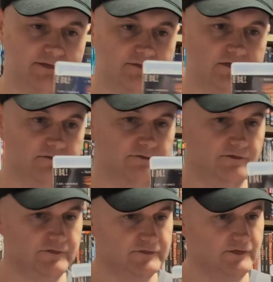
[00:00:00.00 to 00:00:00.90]

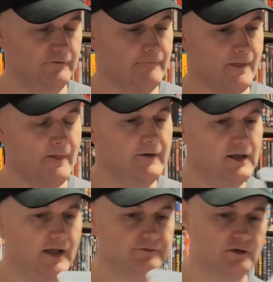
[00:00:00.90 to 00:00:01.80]
1932.
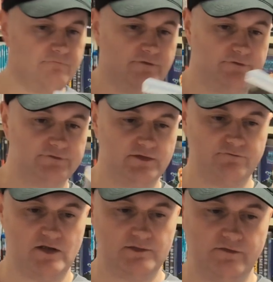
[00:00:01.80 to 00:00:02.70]
I don't know if this is still
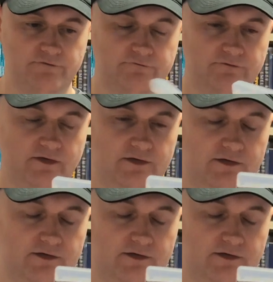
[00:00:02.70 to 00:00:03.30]
available, this